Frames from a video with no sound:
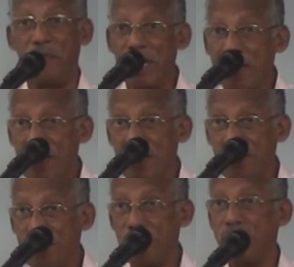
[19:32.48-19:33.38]
weary
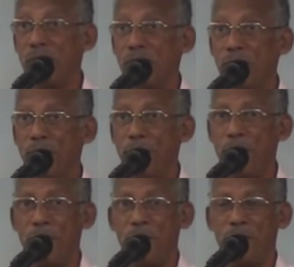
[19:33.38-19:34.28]
us,
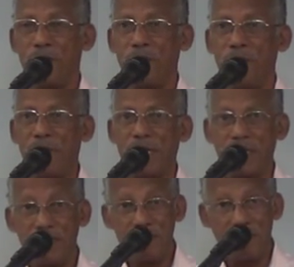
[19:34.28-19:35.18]
make
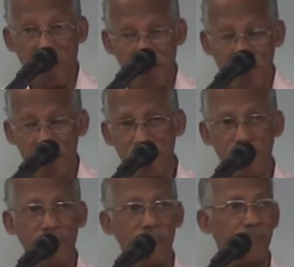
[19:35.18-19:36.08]
us tired,
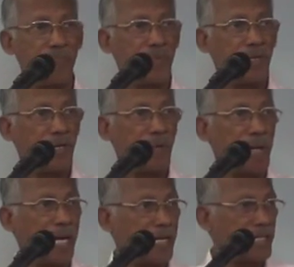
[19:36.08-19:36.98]

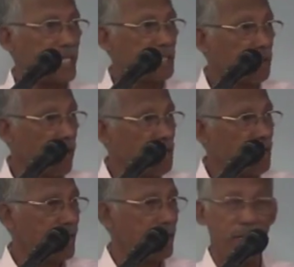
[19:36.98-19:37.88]
make us
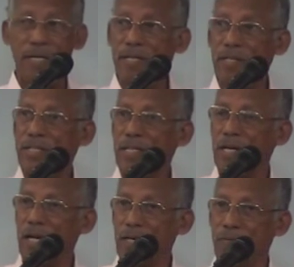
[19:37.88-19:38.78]
exhausted in
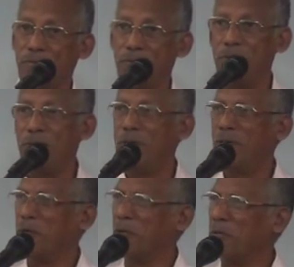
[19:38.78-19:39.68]
Christian life.
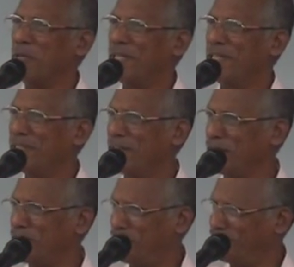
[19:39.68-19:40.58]
Oh, it is
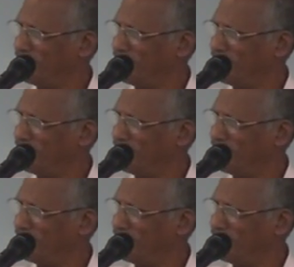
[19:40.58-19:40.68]
enough.